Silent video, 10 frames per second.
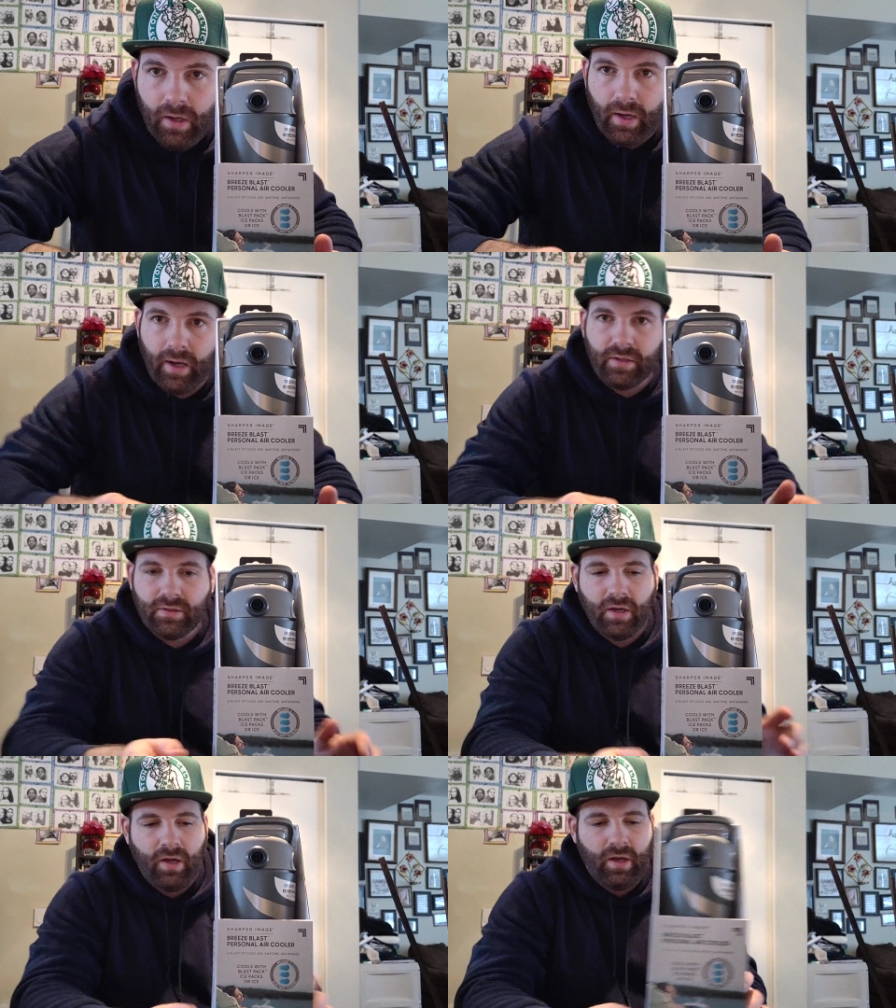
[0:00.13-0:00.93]
Hey
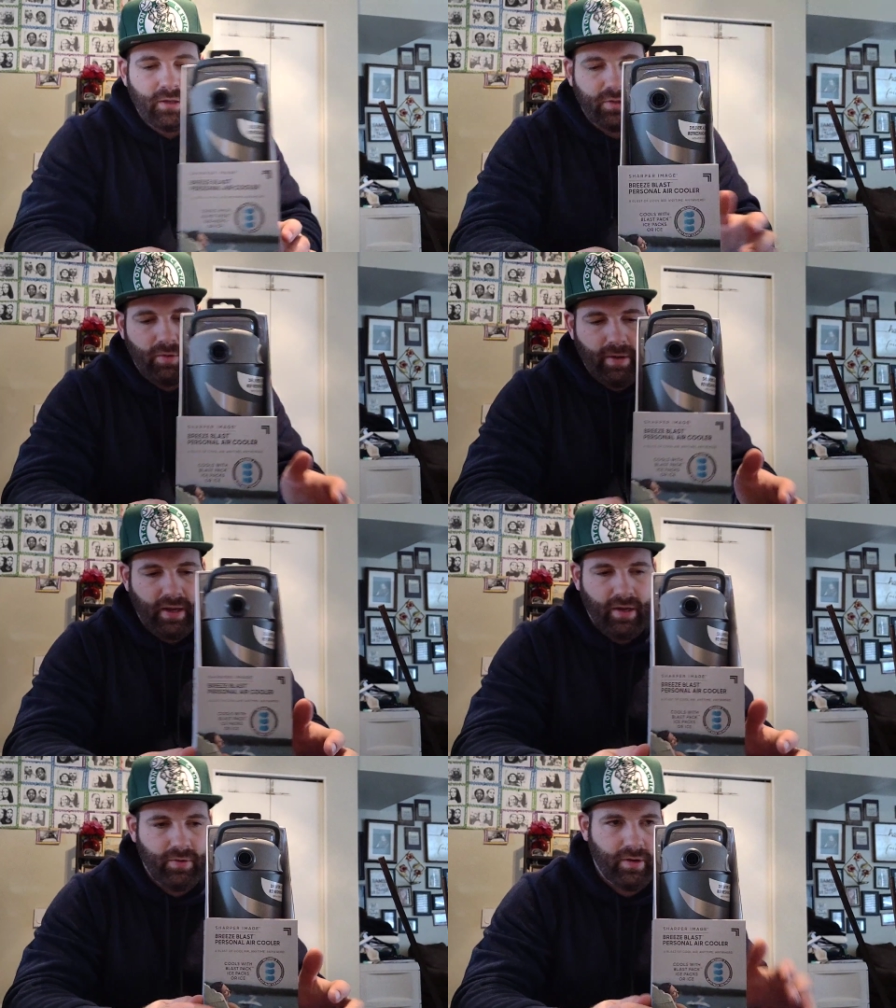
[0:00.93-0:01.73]
guys, so we're
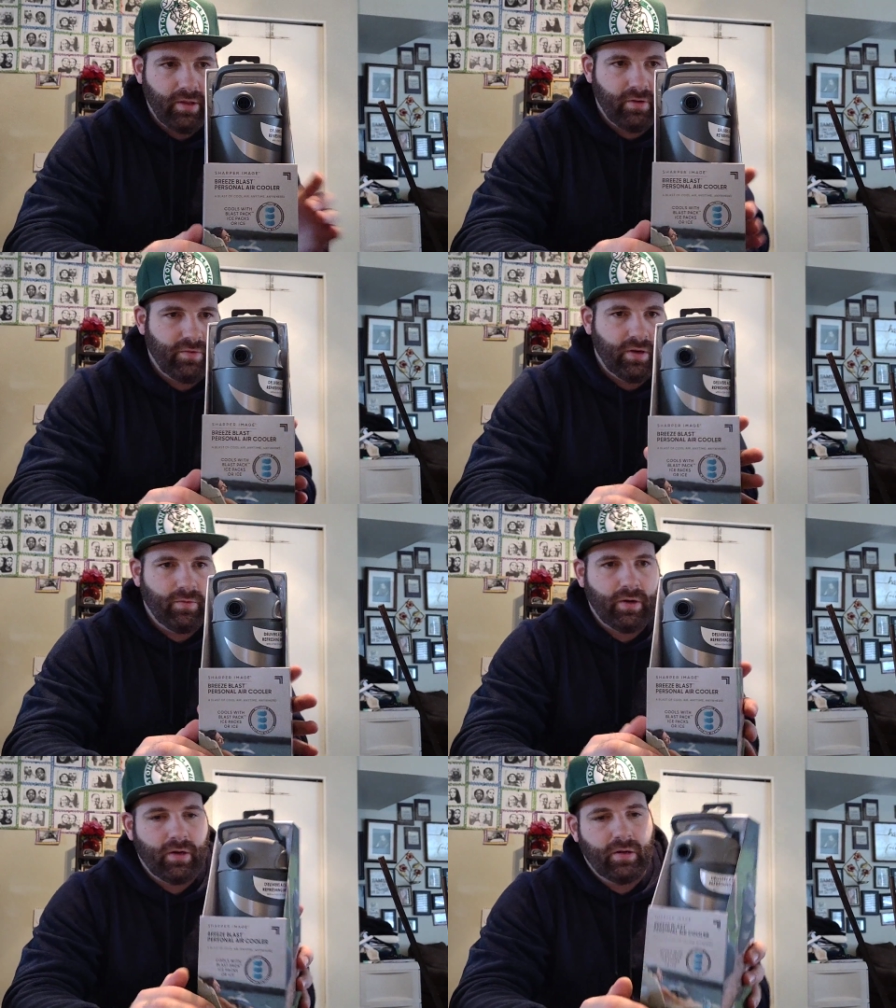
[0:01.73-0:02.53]
back out here with another
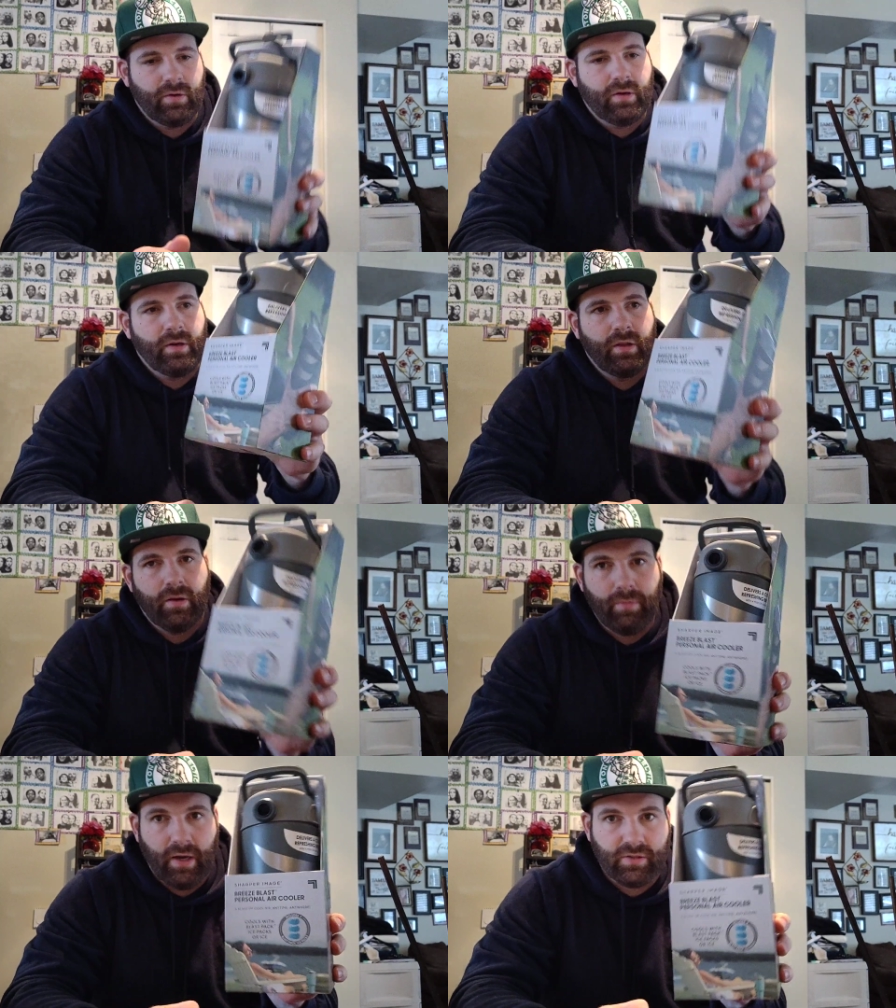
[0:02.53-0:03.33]
video. We're going to do another
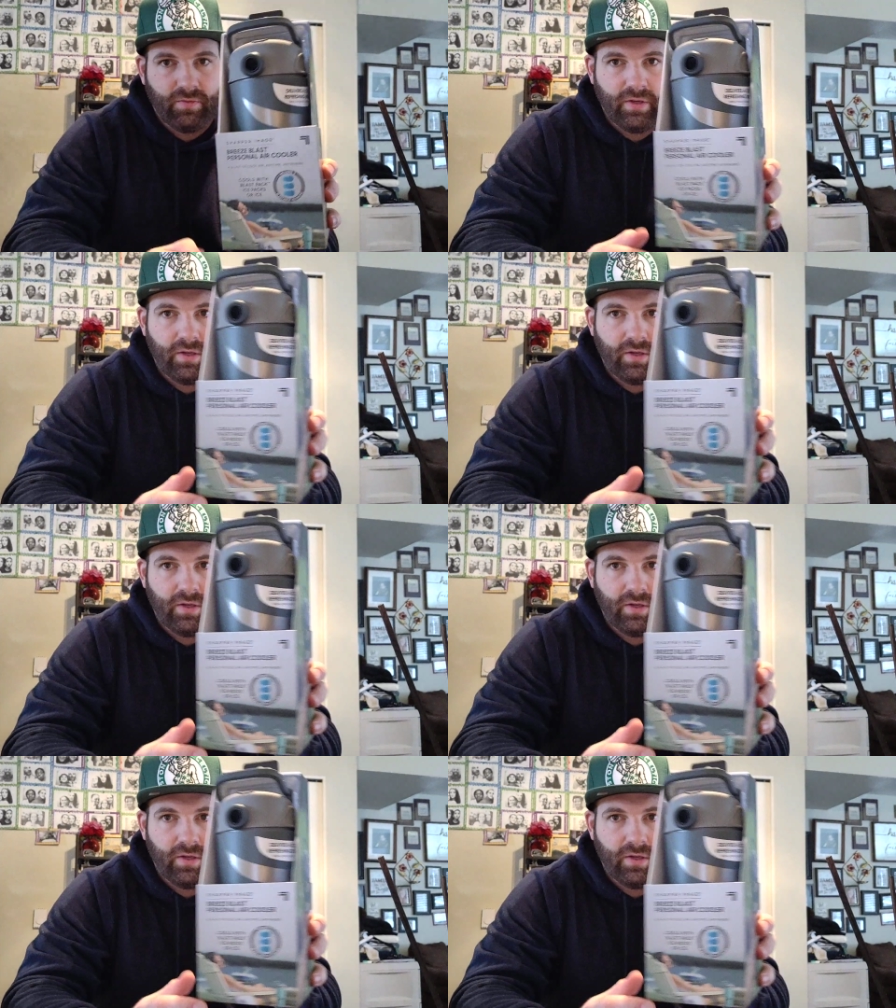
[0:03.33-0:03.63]
unboxing